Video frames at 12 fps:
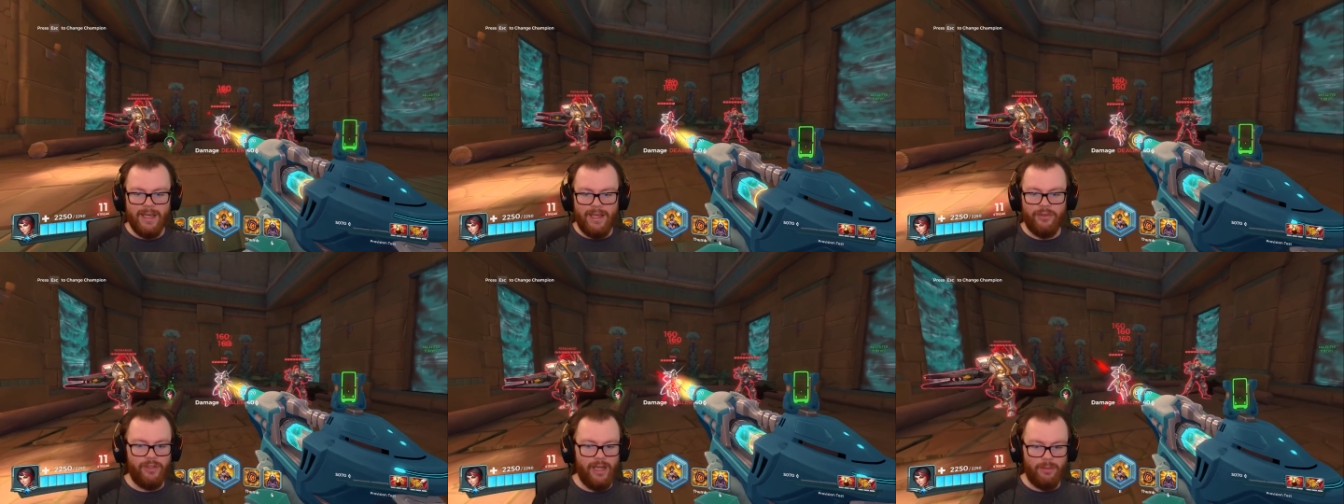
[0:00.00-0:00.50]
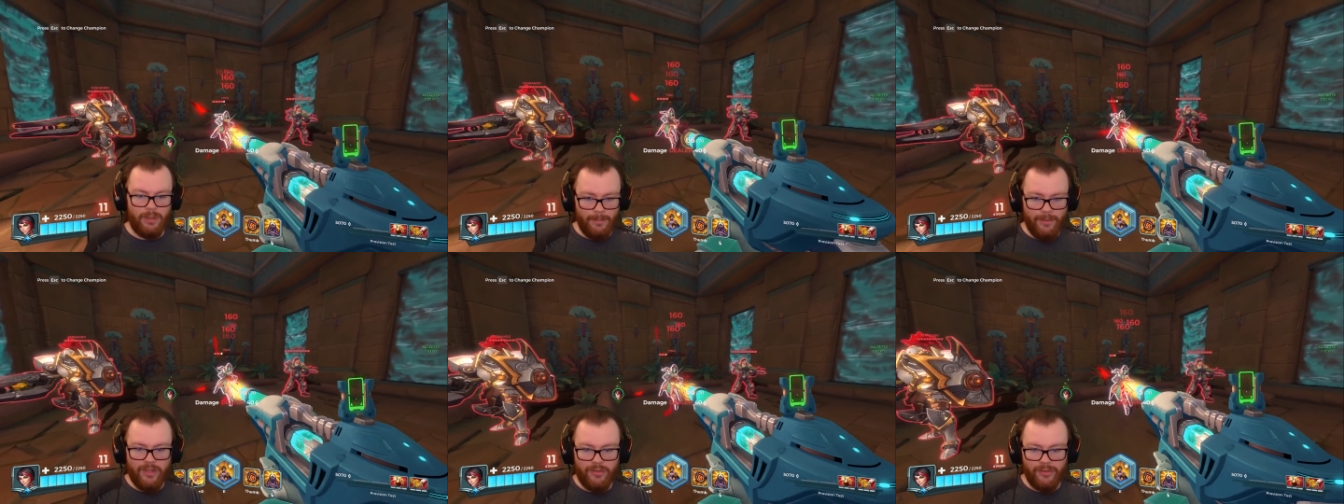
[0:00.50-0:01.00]
And so yeah, we're going
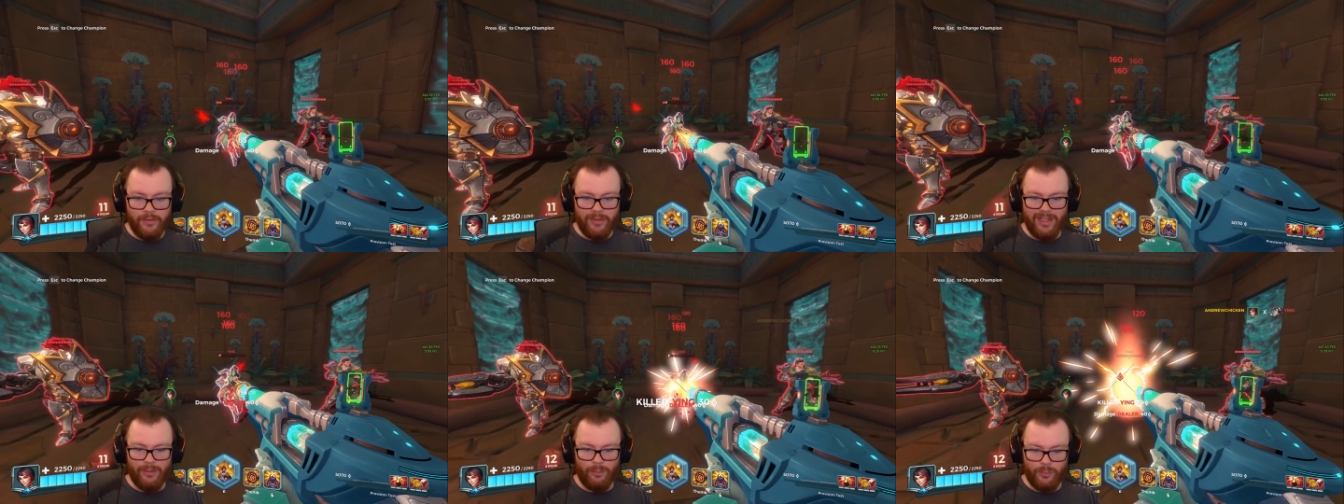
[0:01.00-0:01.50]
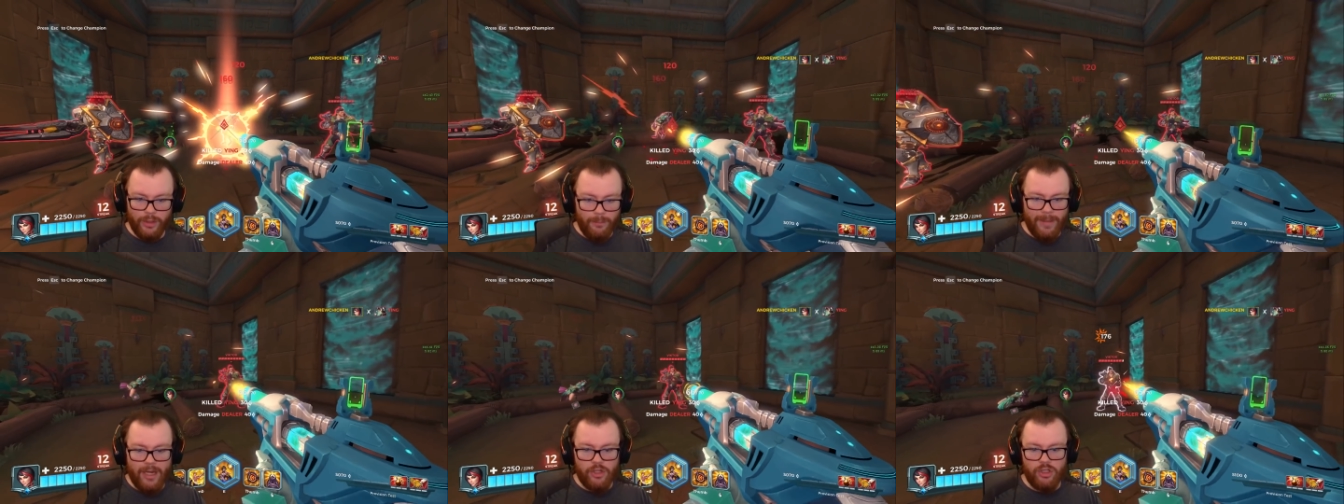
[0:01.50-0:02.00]
to be testing this in a real
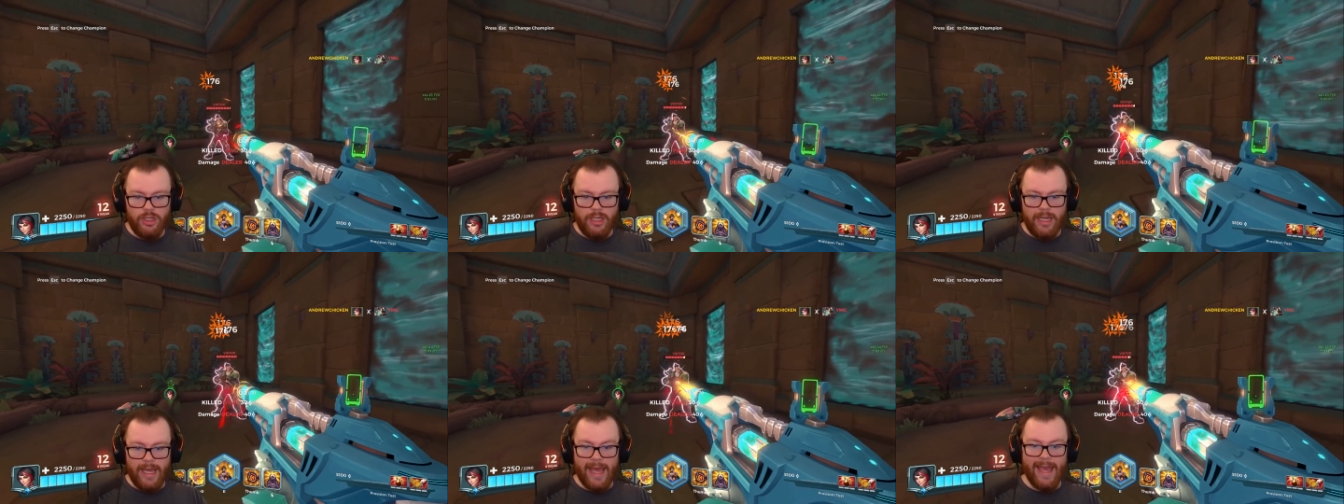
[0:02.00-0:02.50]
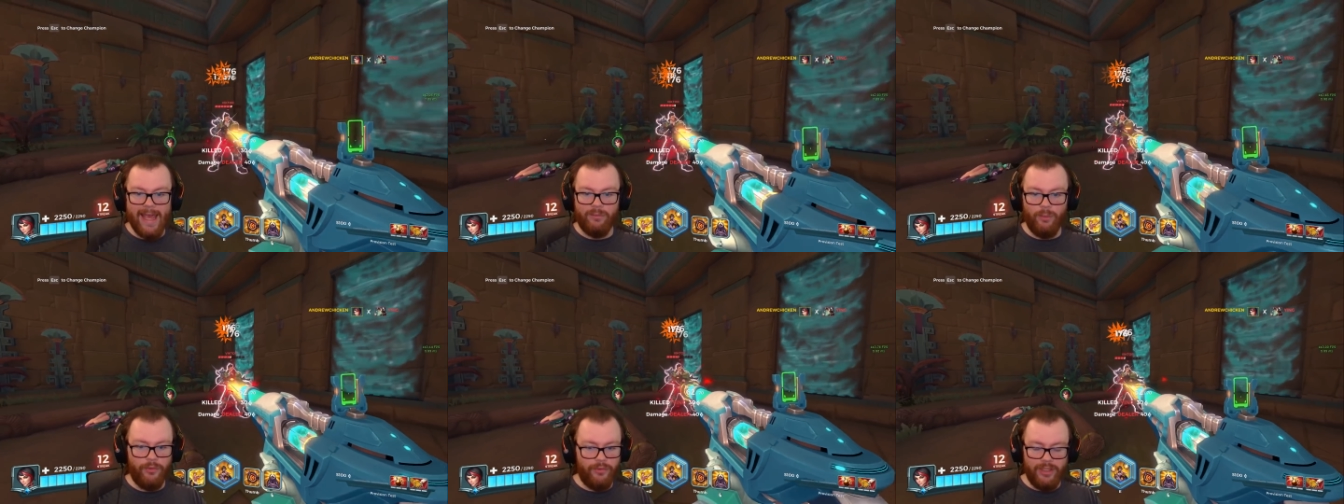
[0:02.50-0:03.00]
match, and
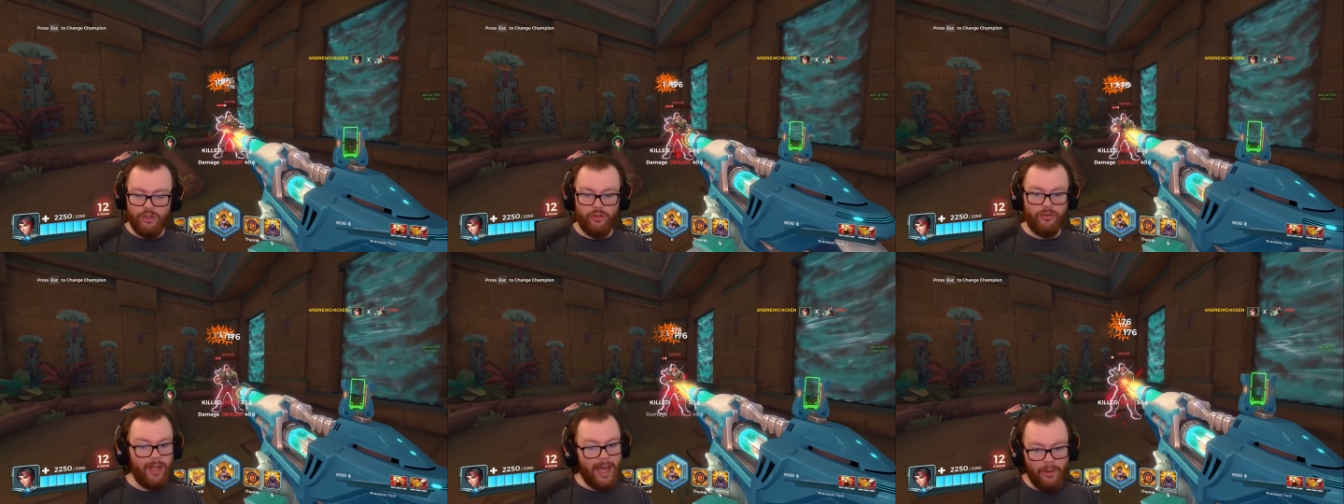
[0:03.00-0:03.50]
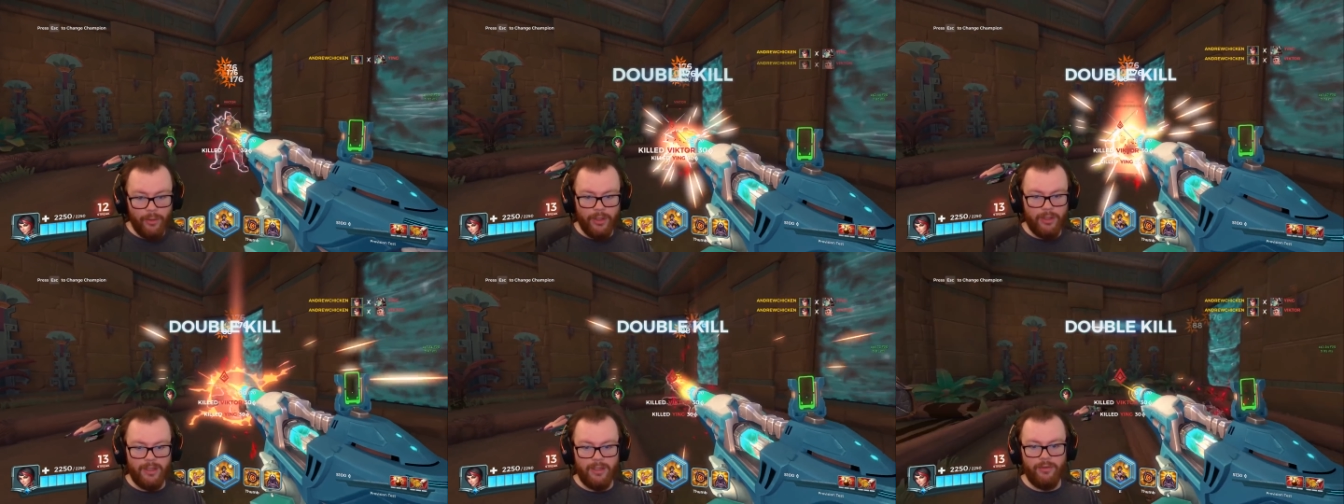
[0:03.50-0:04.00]
we'll see just how
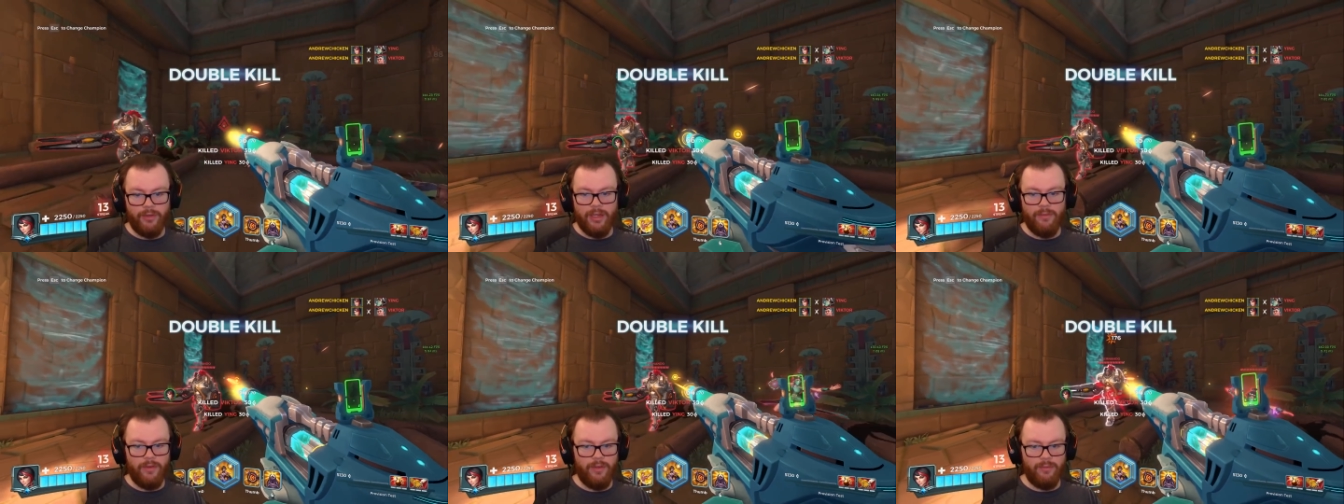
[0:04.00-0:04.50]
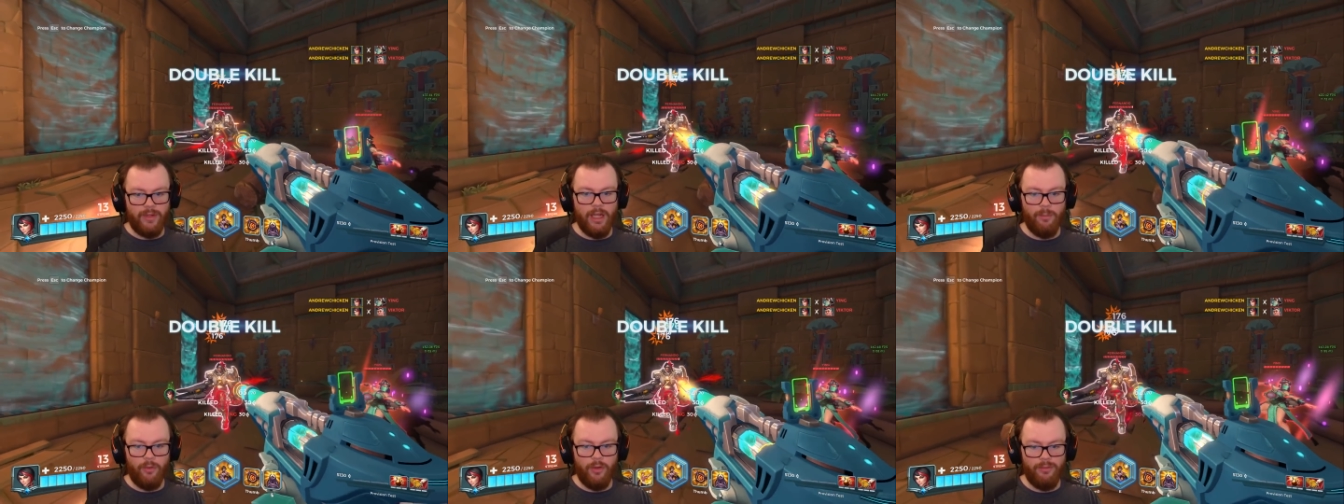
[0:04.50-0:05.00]
good it is, if it's even
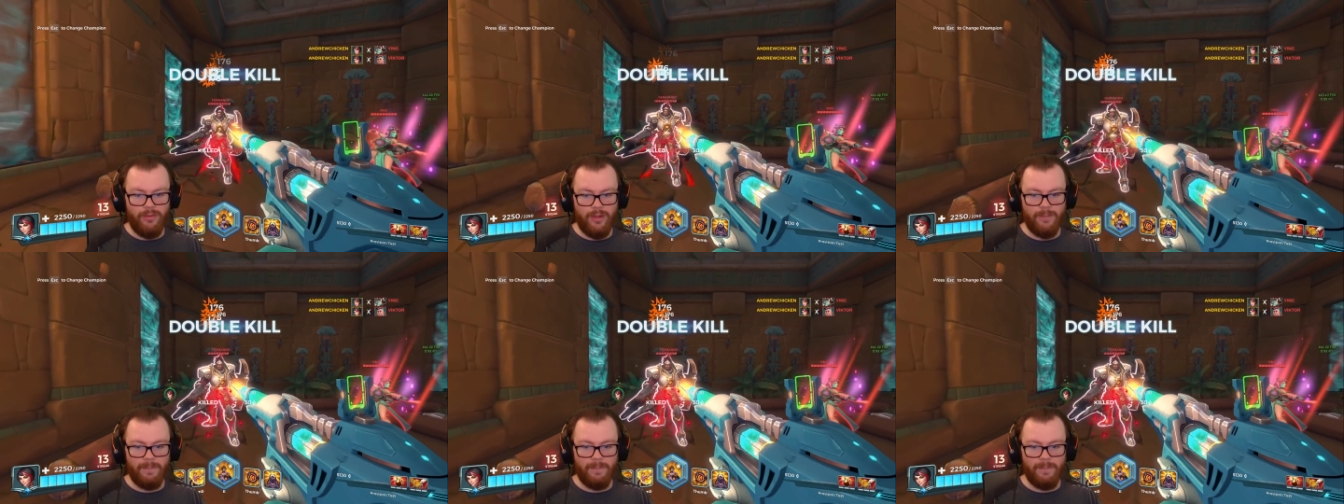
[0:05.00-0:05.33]
helpful on Vivian.